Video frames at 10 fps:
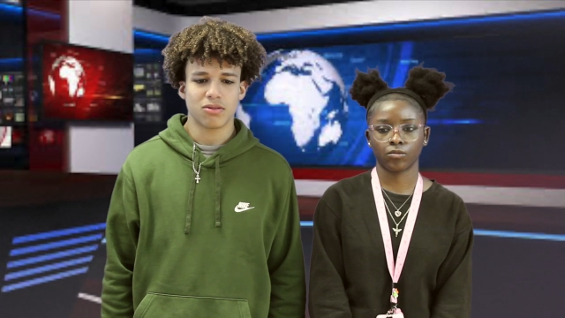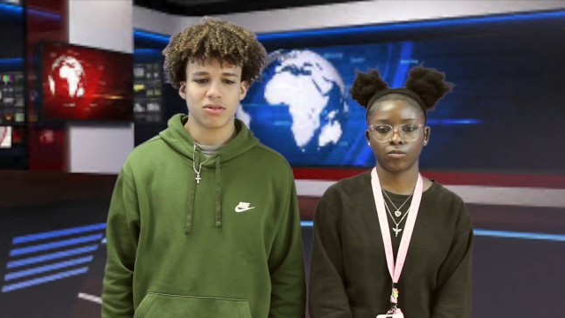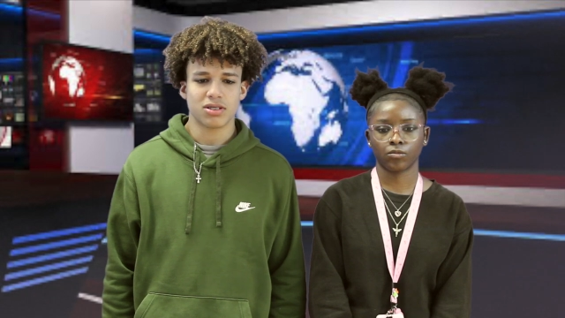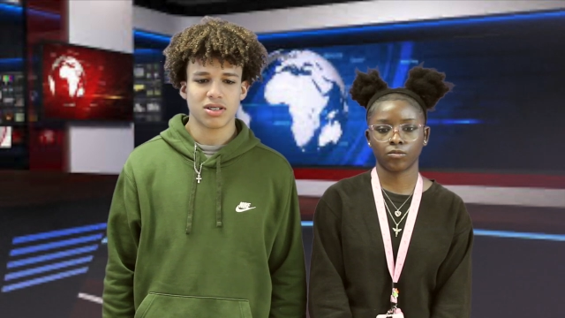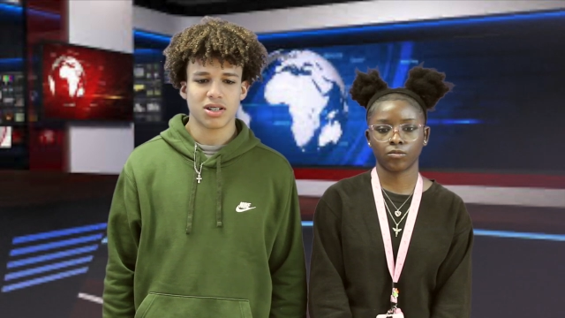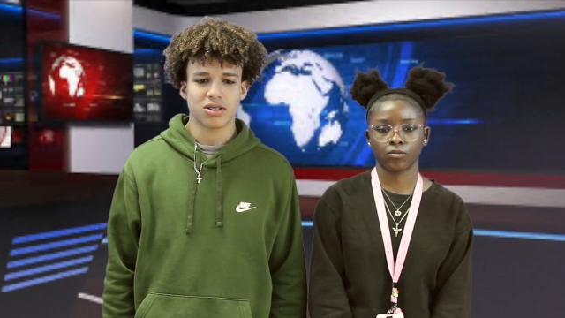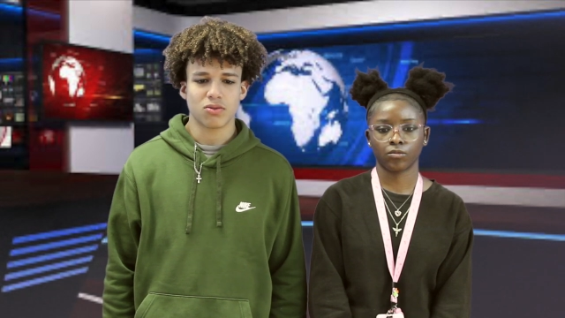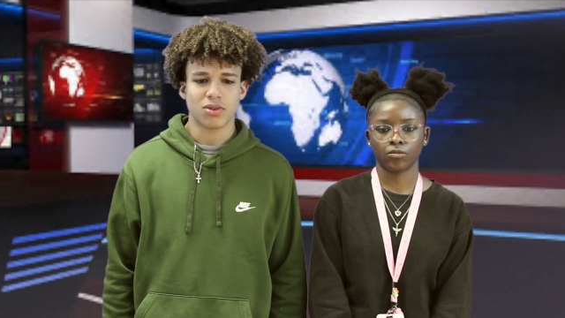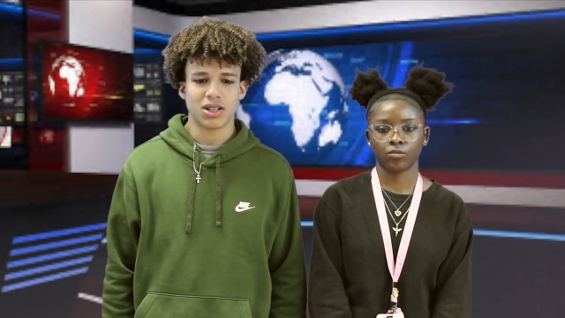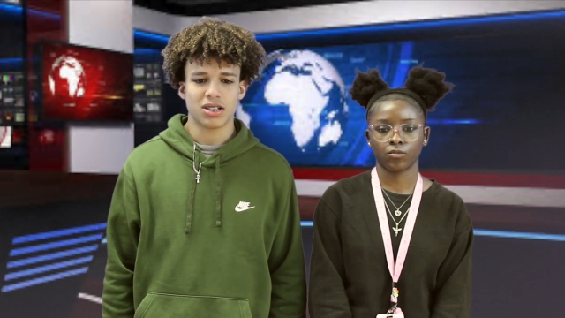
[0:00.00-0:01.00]
Speaker 1: forward
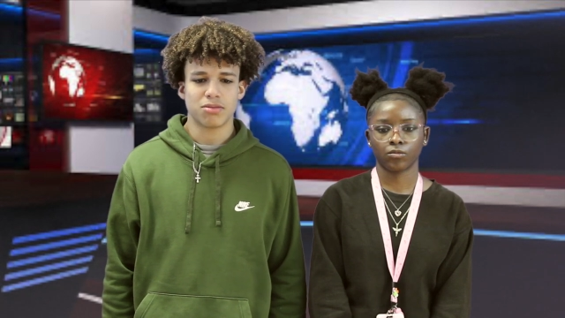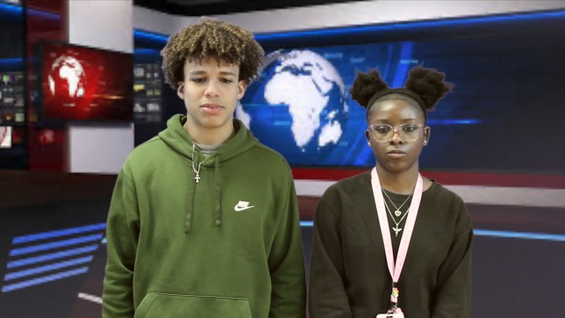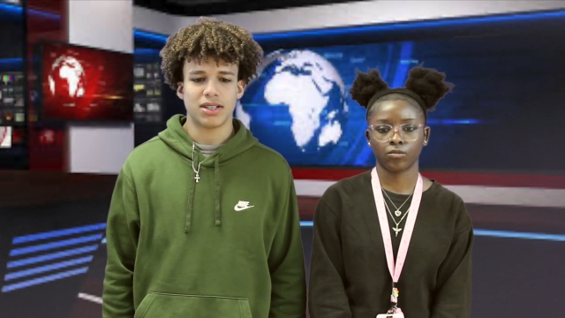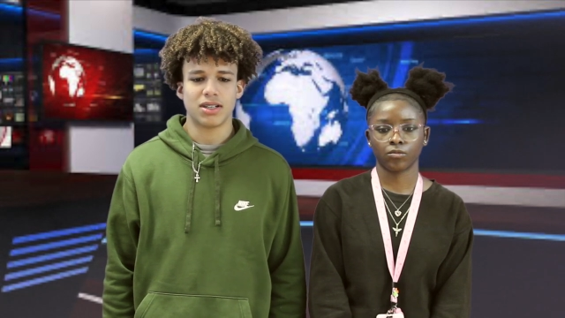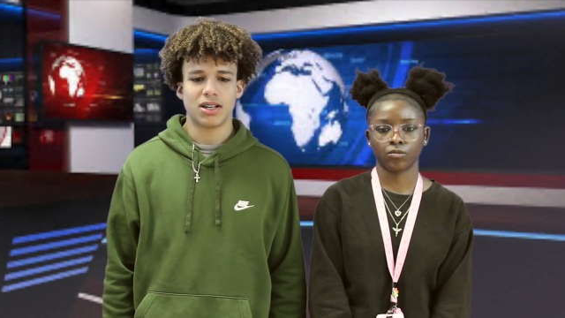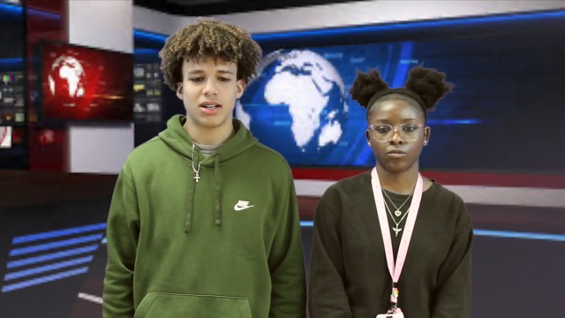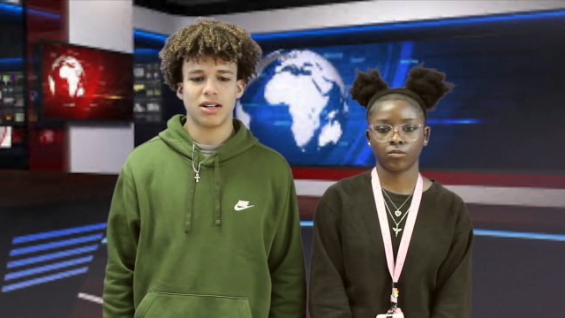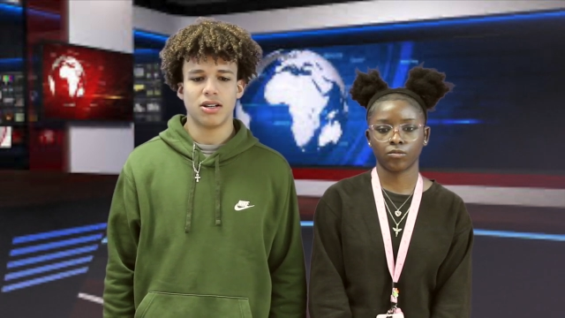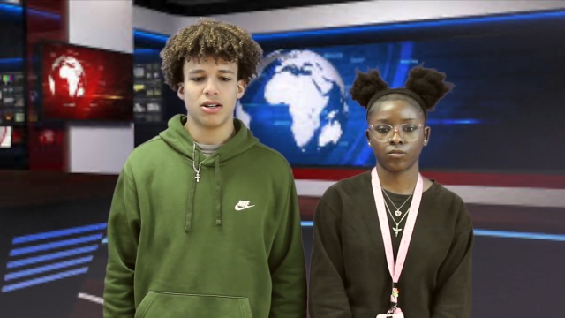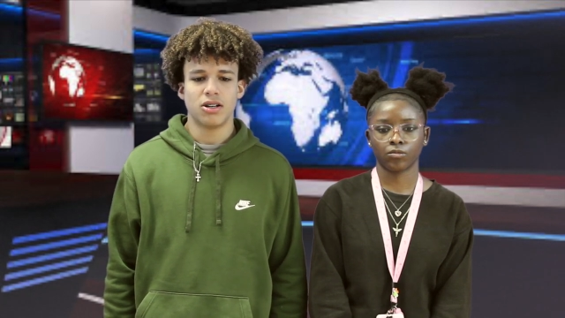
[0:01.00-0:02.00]
slash ysp
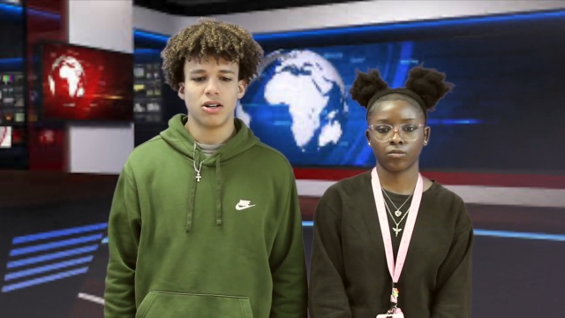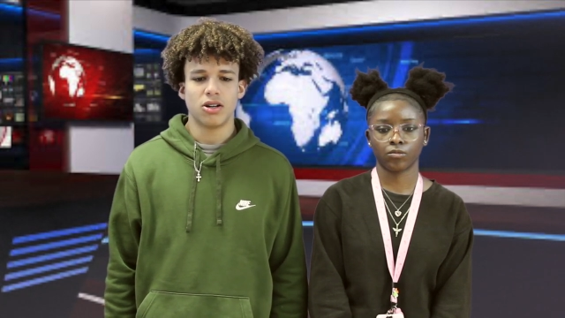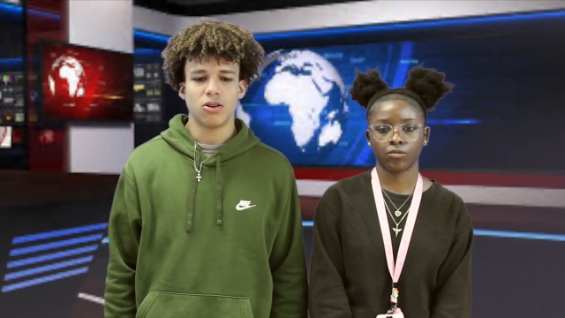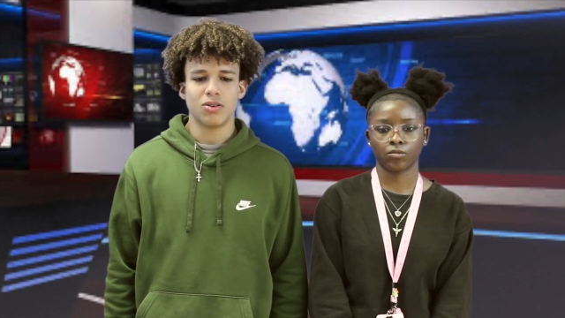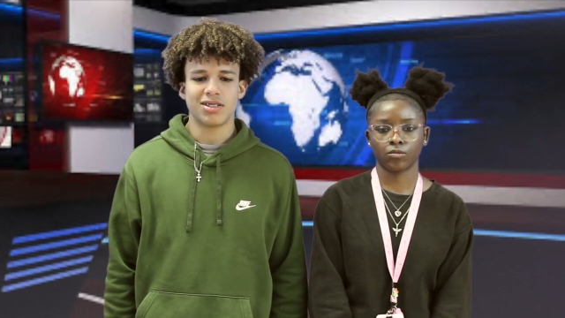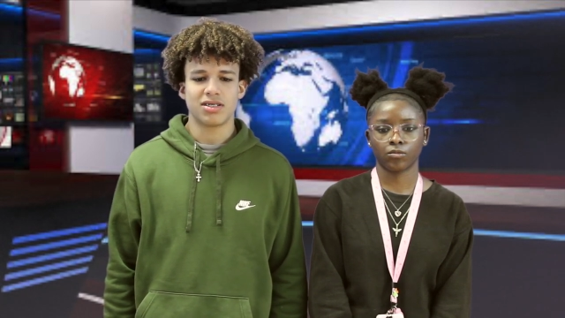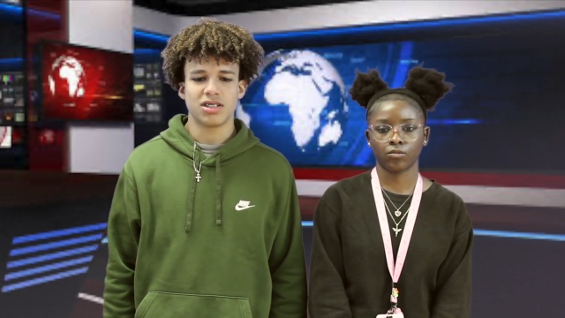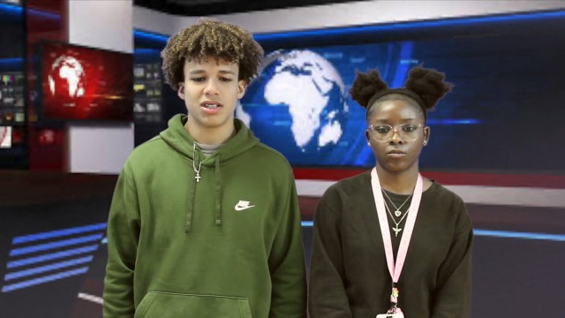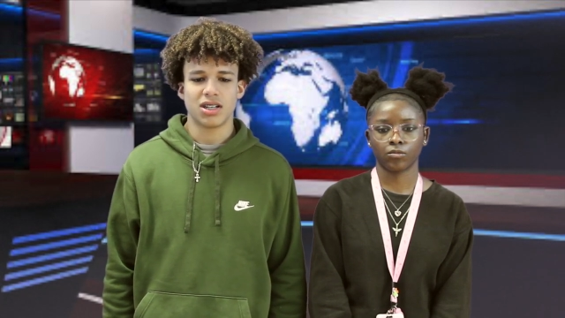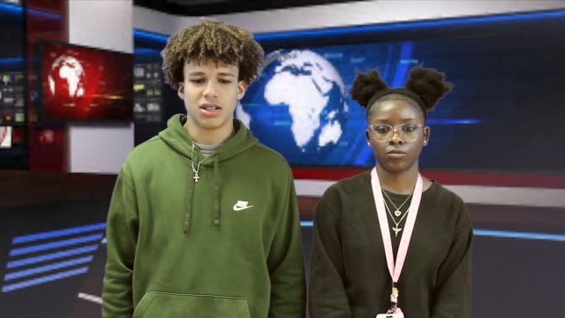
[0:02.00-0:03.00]
dot
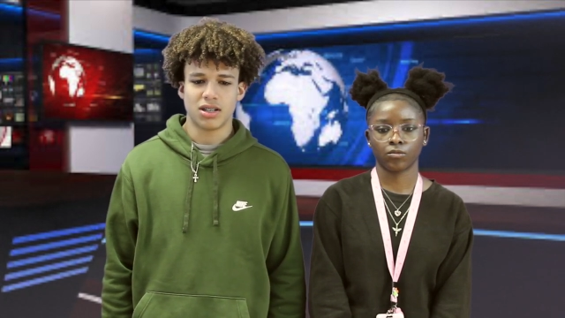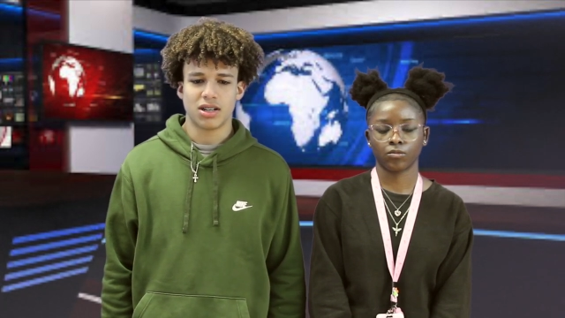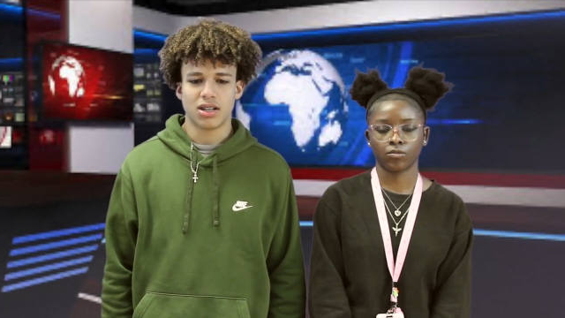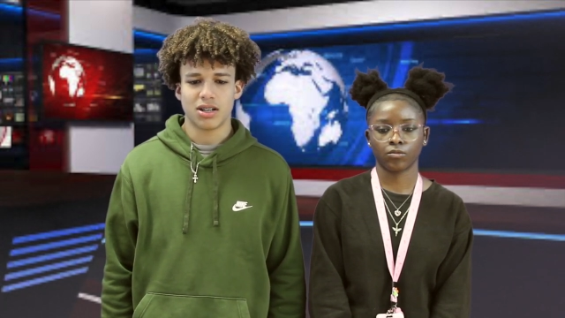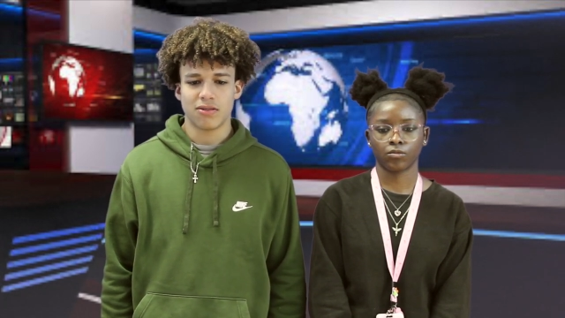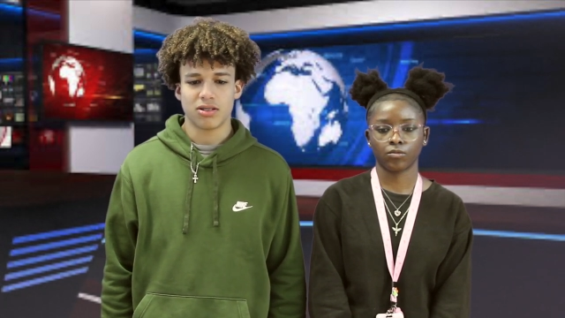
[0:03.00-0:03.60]
osta dot